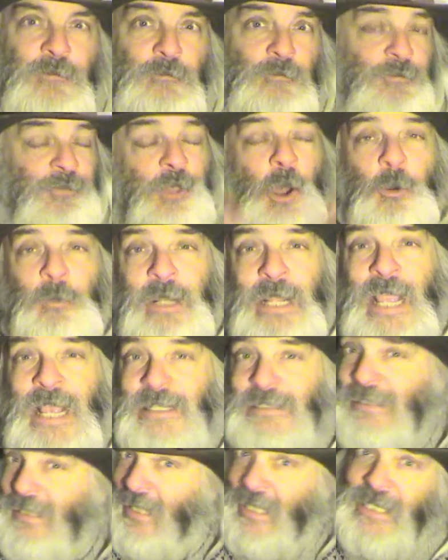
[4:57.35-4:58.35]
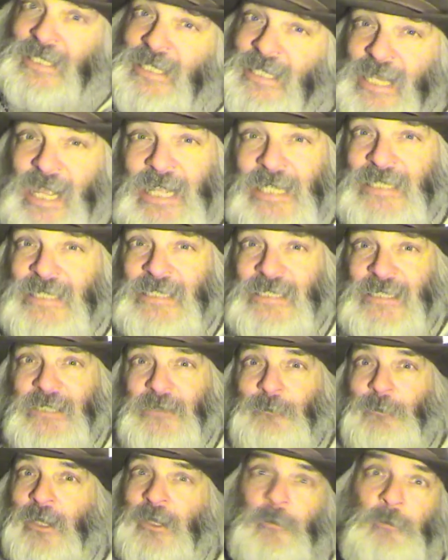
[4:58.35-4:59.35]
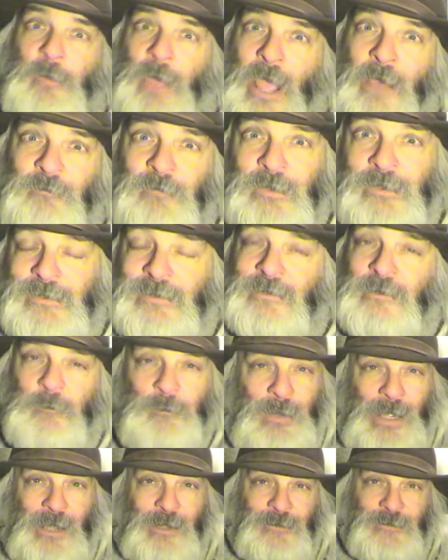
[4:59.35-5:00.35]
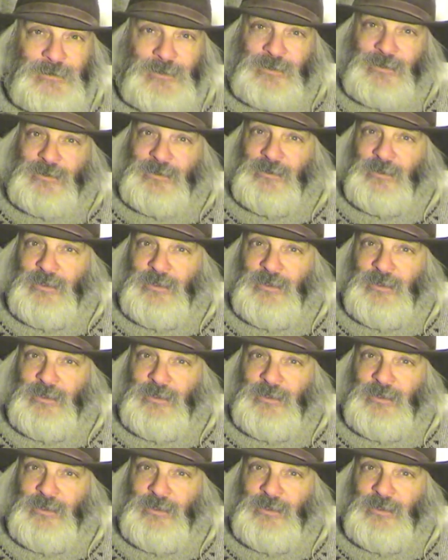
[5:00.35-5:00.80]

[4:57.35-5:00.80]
Nobody has any idea what the pamphlet is about,